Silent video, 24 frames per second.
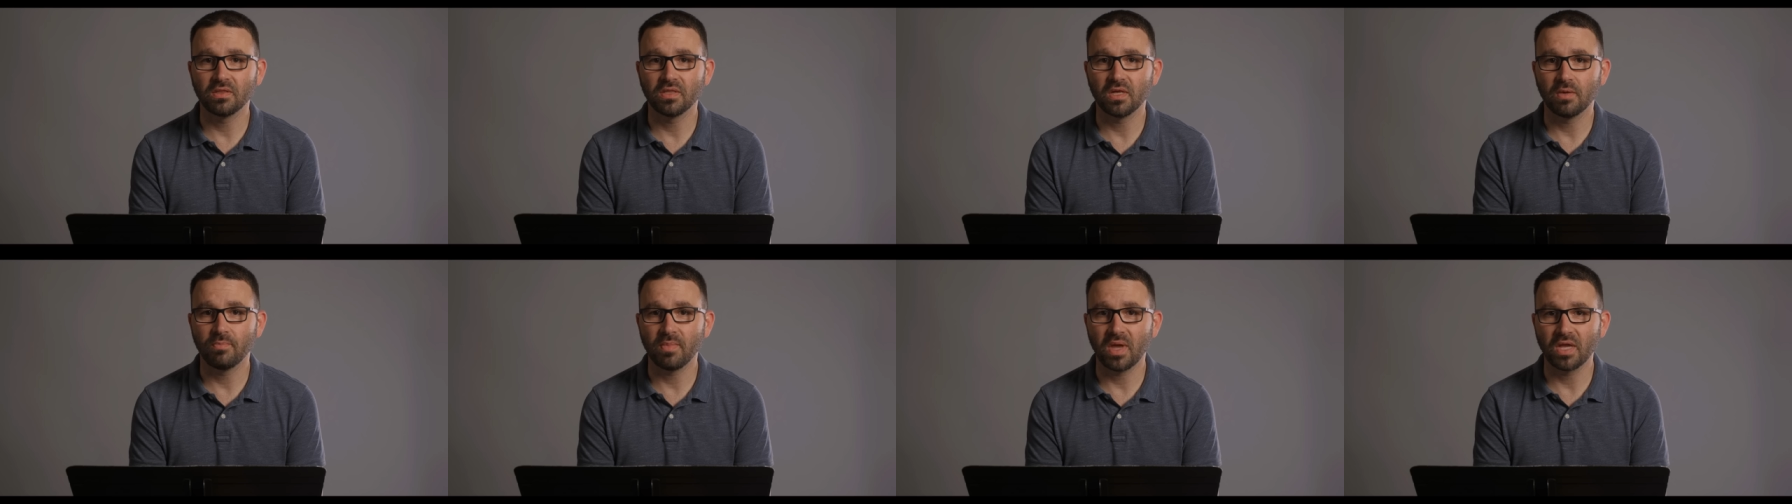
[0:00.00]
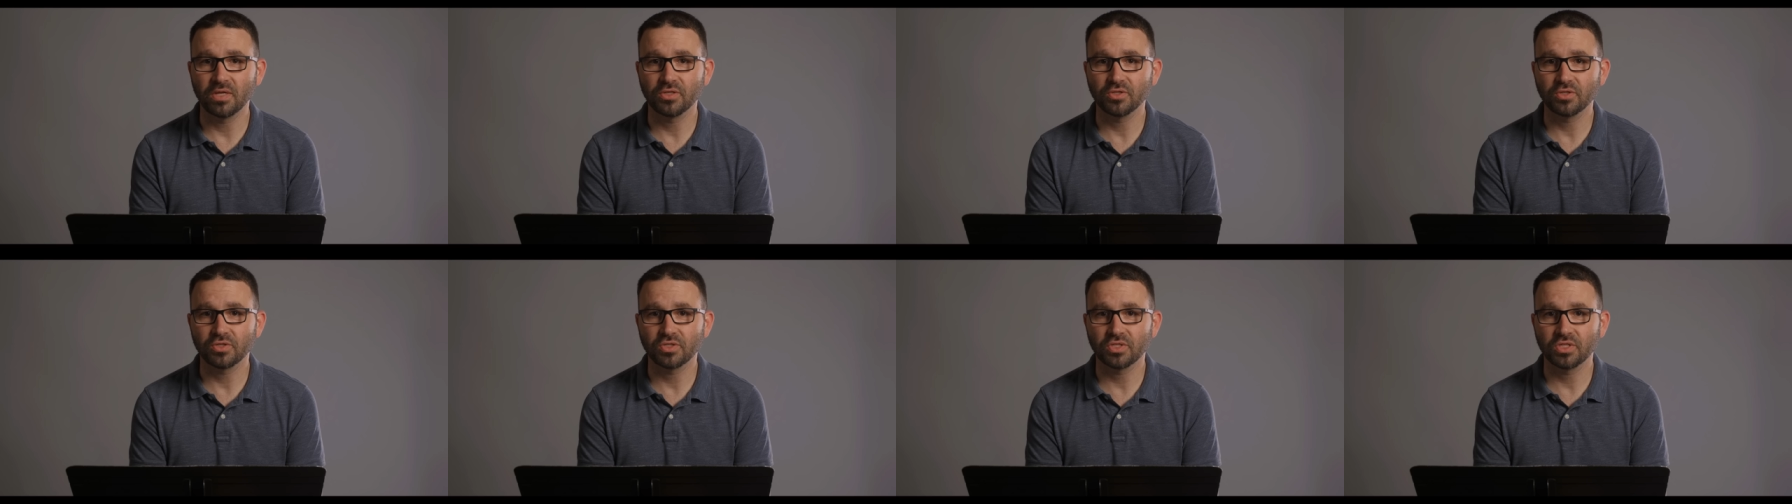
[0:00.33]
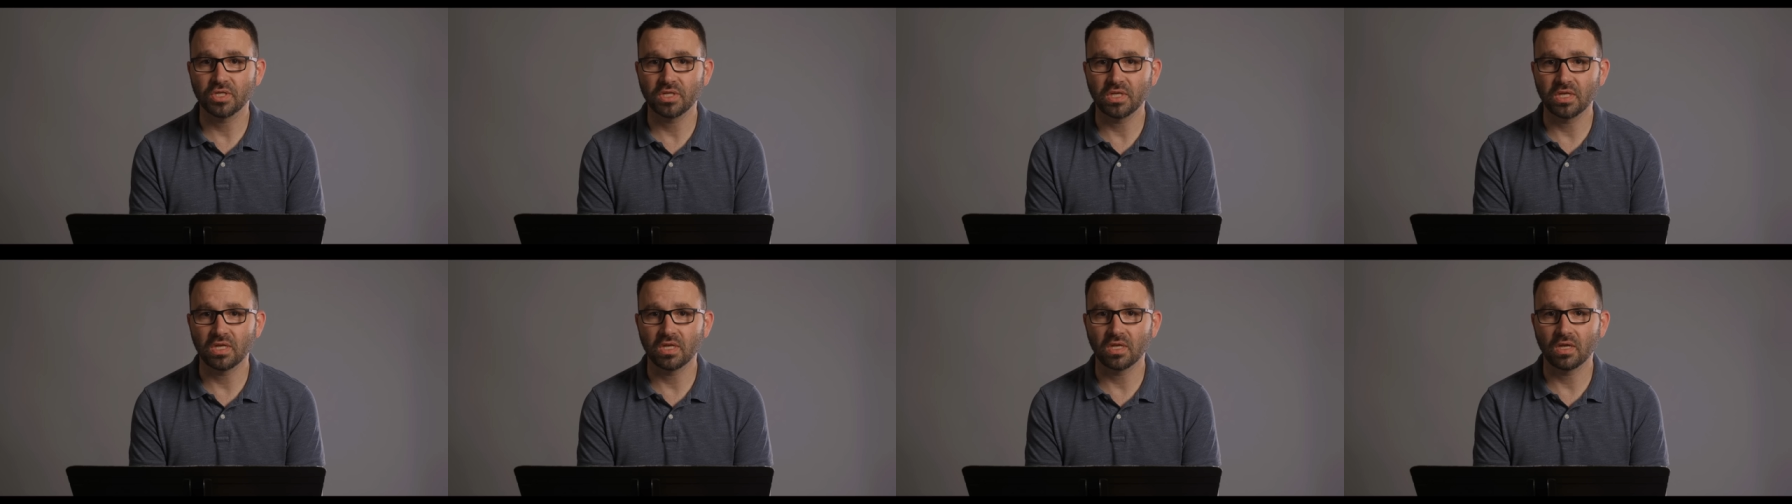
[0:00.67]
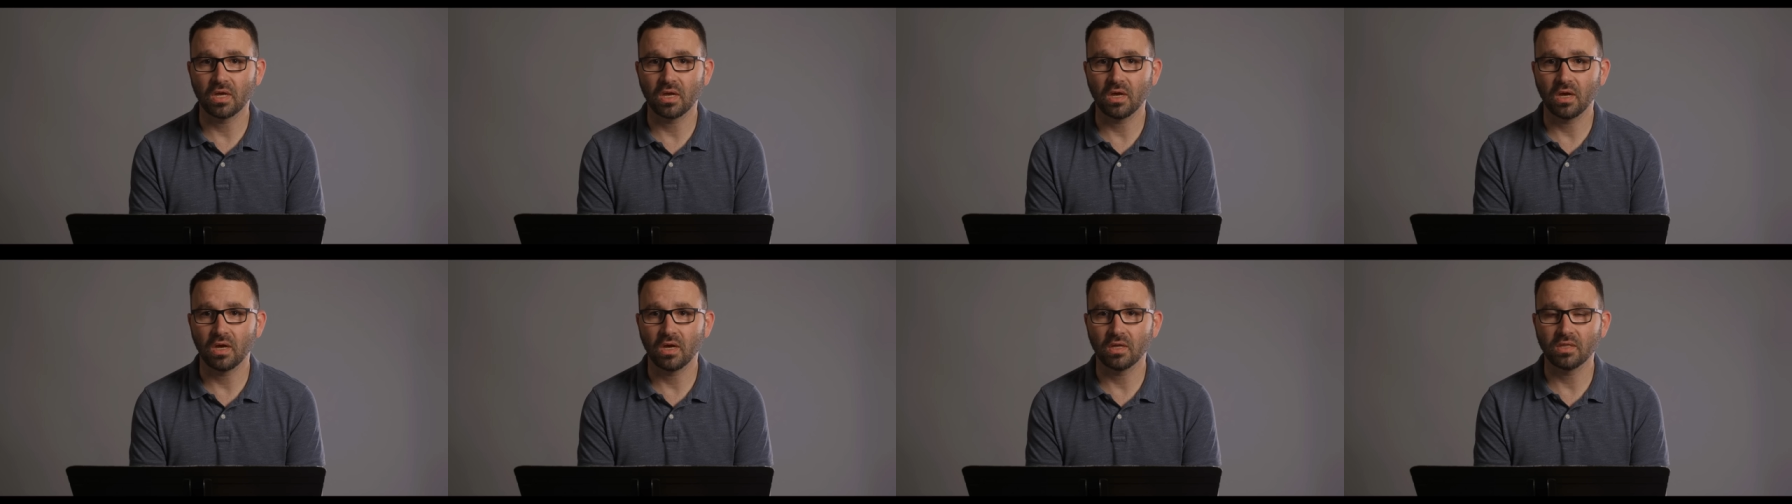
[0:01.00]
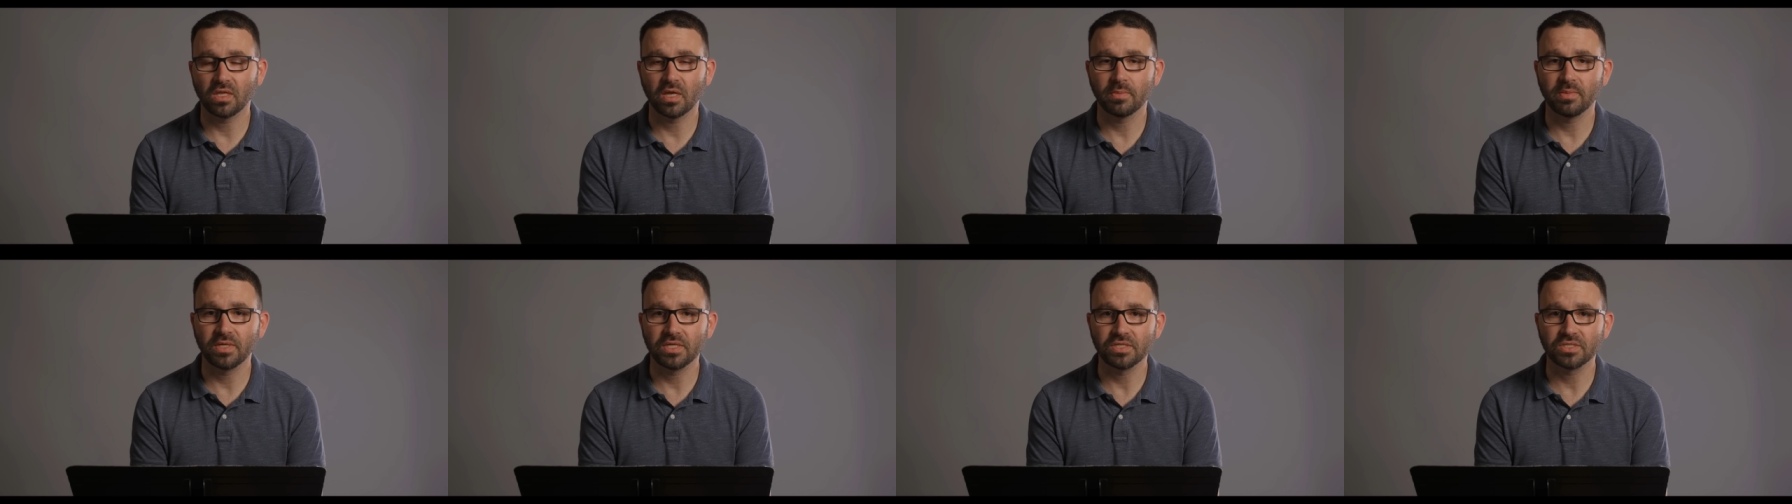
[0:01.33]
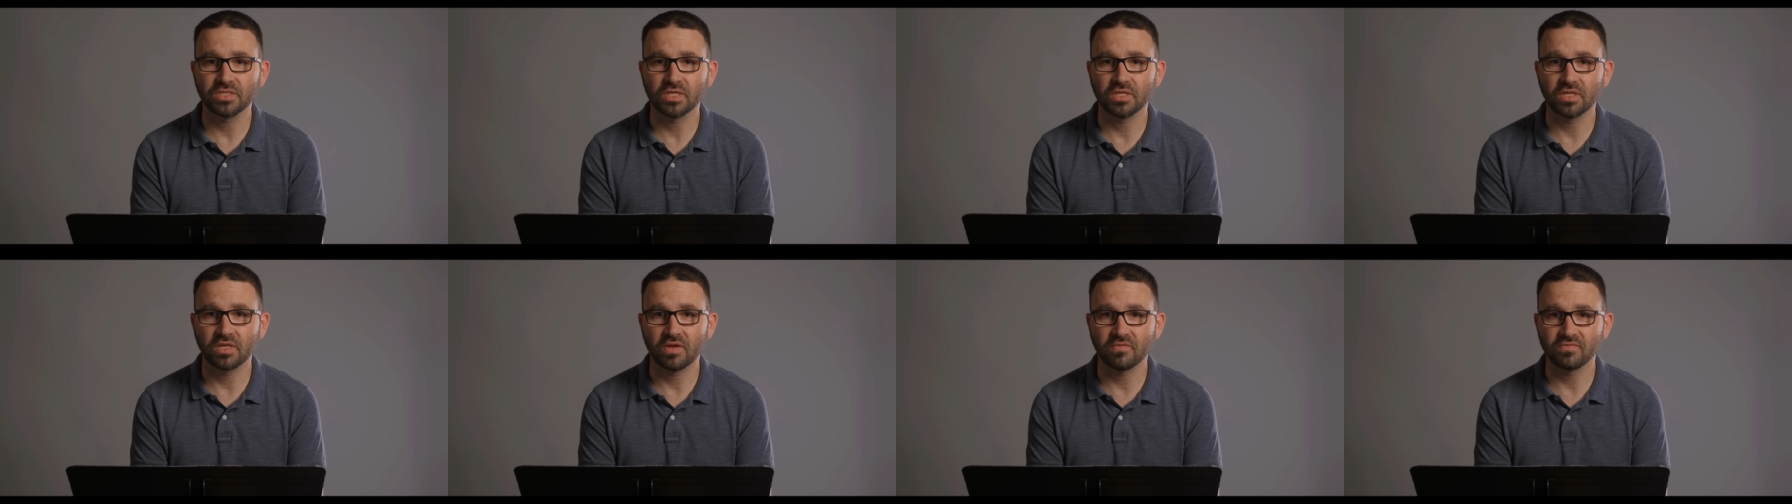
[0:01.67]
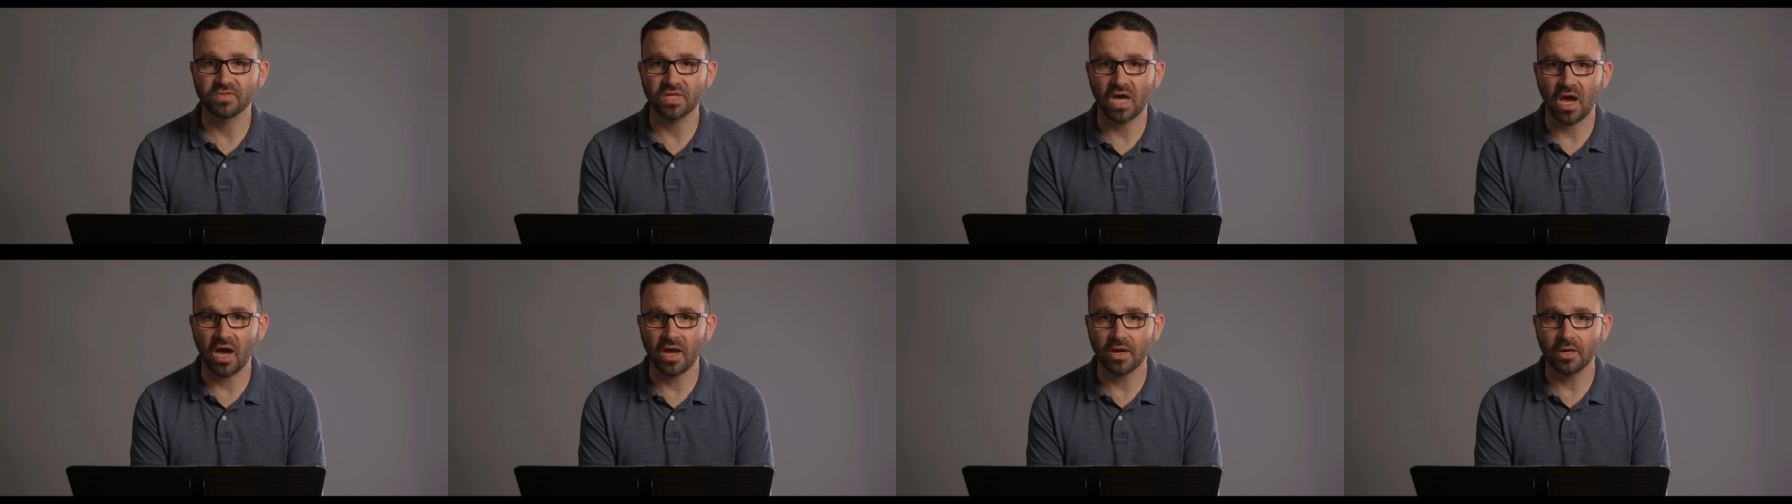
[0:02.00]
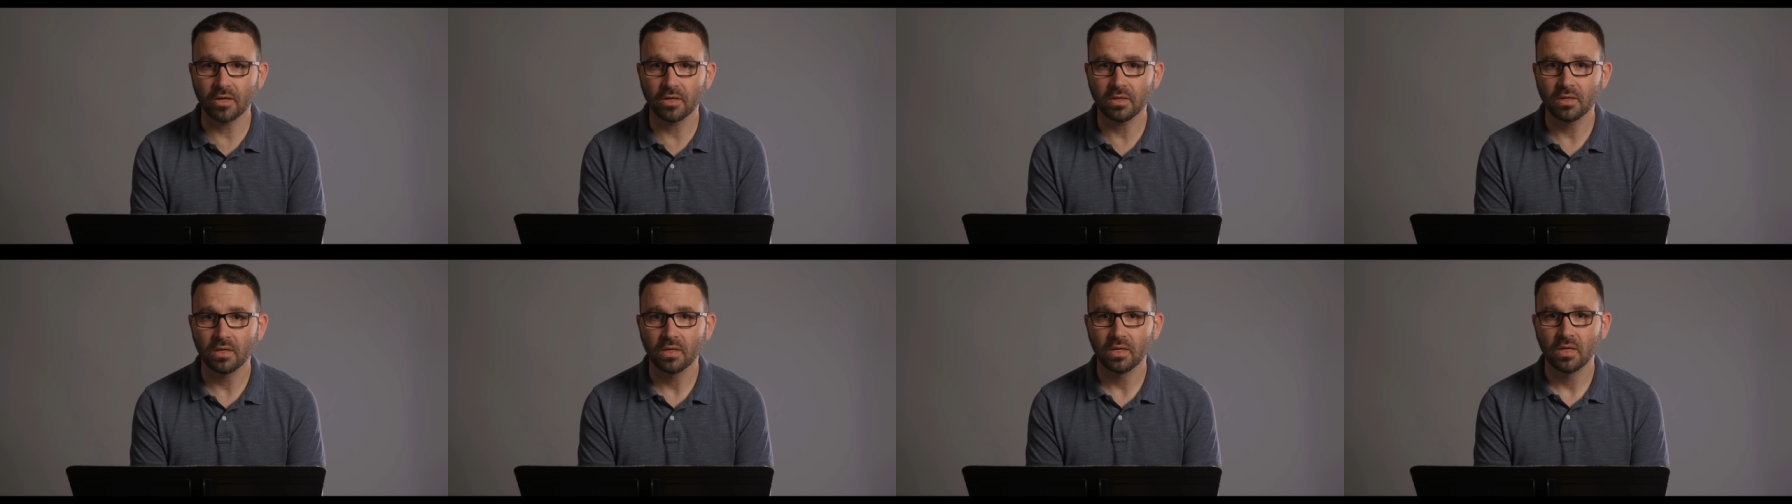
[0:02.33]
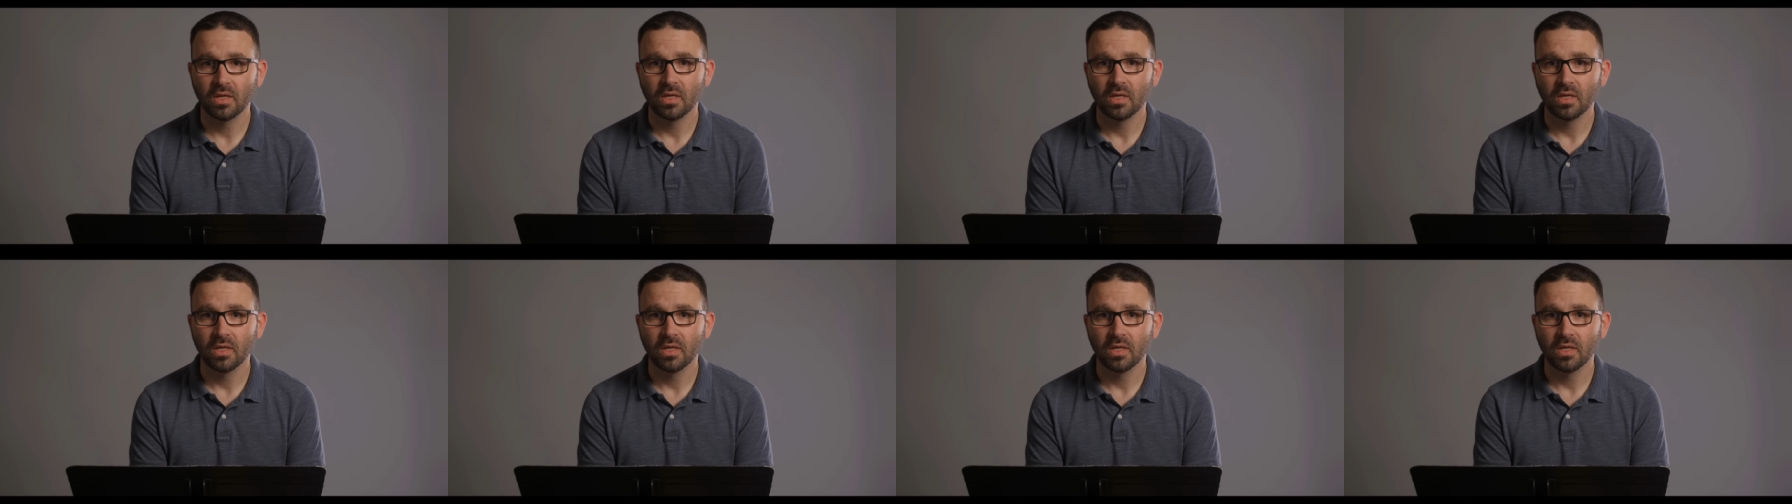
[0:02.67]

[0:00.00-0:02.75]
the major city, uh, Lebanese city of Tyre